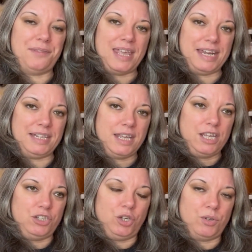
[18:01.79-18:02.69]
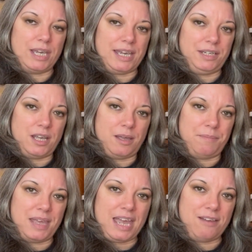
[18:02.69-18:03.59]
and then you can
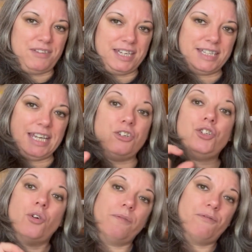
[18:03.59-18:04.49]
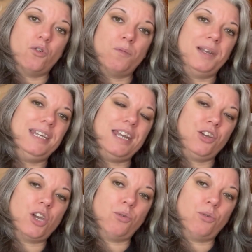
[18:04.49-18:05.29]
have it in shot form, let it go